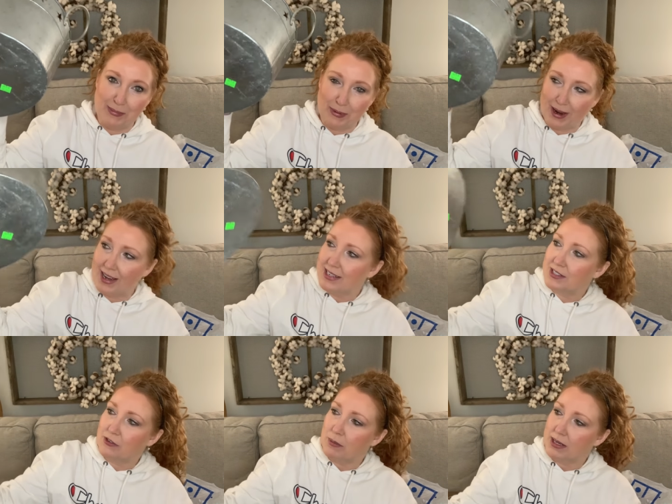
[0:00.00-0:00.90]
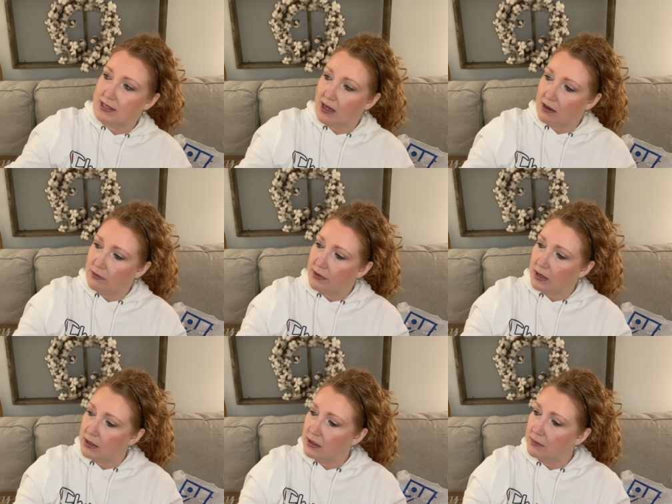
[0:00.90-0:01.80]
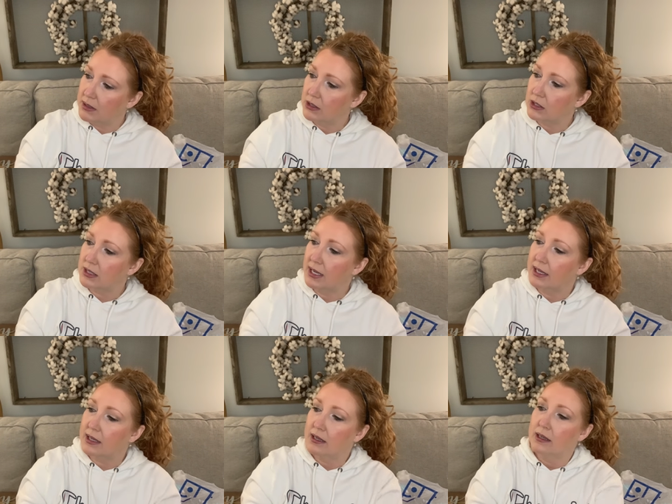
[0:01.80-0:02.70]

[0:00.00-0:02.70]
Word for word: price for myself. Um, it looked like